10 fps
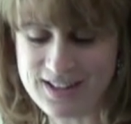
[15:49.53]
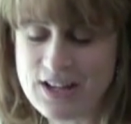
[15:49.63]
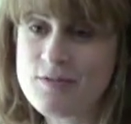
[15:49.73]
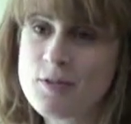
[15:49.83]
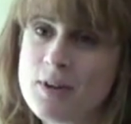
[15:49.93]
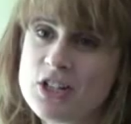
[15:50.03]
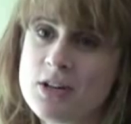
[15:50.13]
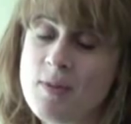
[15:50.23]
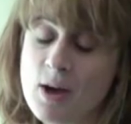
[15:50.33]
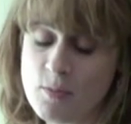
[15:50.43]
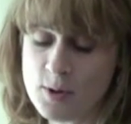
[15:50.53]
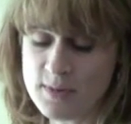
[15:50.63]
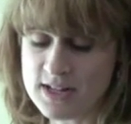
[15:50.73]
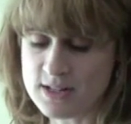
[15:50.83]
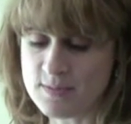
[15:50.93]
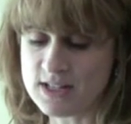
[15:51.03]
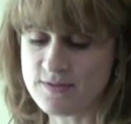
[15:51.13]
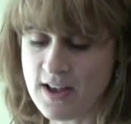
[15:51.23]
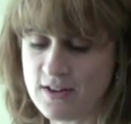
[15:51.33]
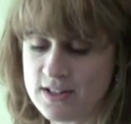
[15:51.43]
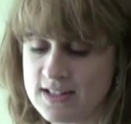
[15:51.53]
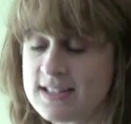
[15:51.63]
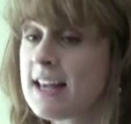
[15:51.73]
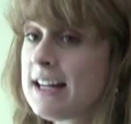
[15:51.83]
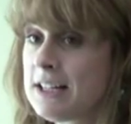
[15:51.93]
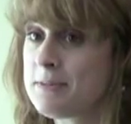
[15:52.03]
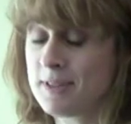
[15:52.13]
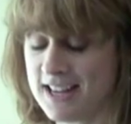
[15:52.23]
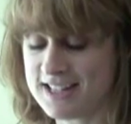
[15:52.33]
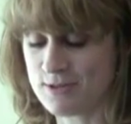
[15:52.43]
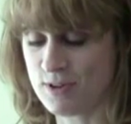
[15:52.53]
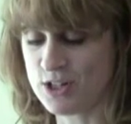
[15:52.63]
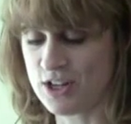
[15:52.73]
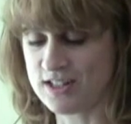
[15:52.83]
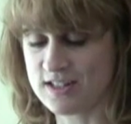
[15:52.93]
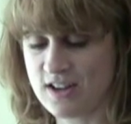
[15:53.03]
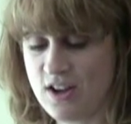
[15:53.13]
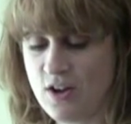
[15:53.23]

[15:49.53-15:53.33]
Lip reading: the information about Mormonism is found in subtly placed widgets